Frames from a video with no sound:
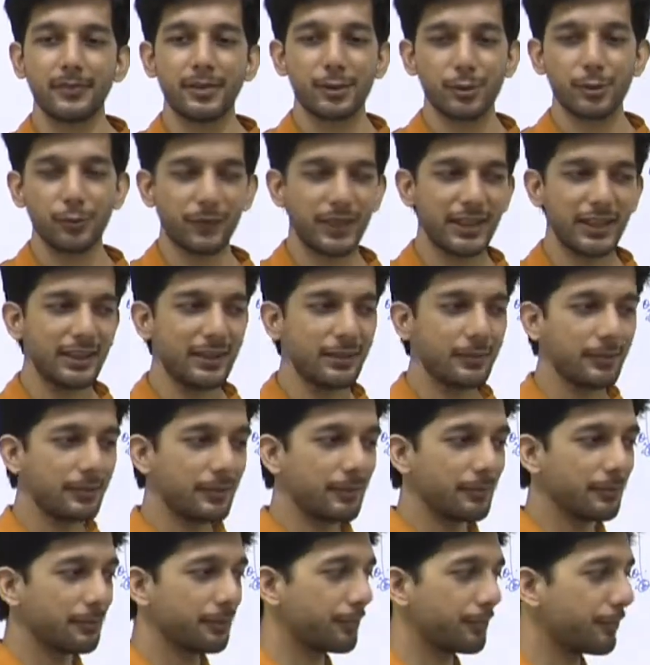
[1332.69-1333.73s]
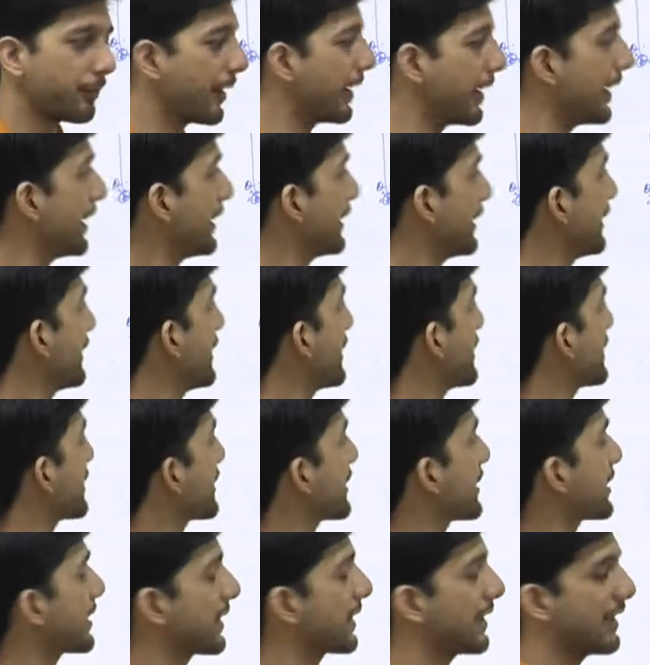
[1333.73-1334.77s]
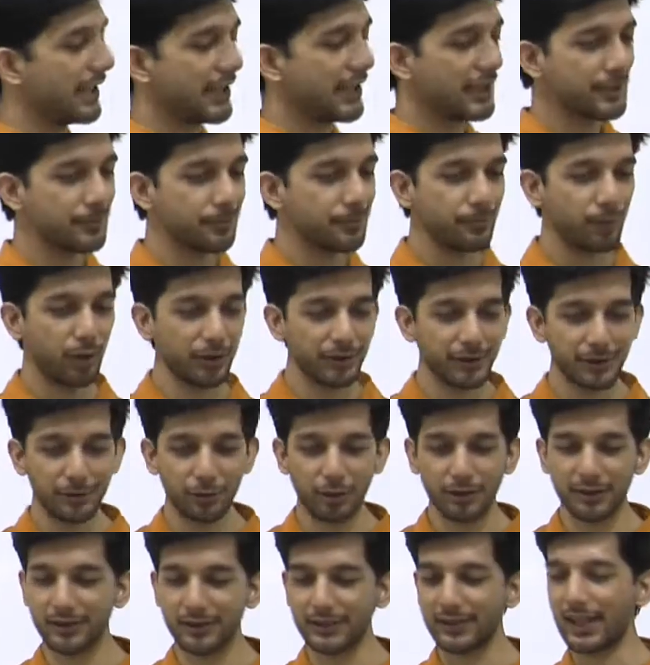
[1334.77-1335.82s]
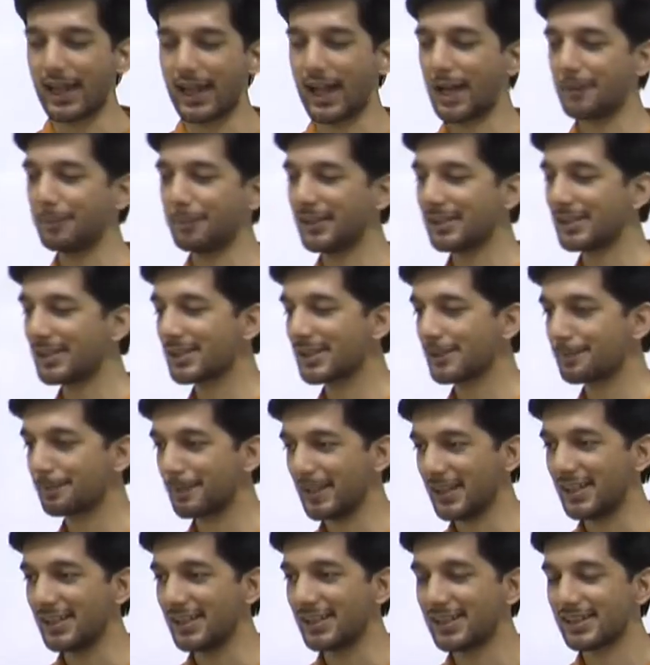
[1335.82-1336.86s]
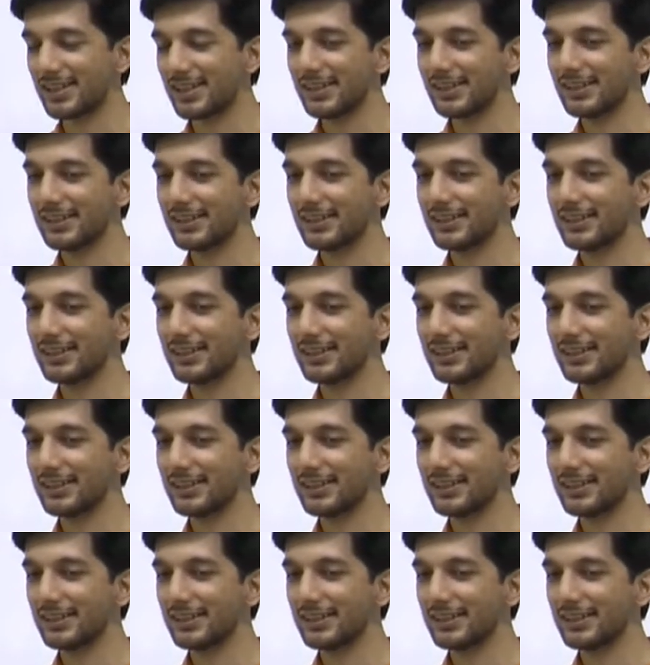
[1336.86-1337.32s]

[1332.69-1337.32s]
So when in this case plotted on a habit space,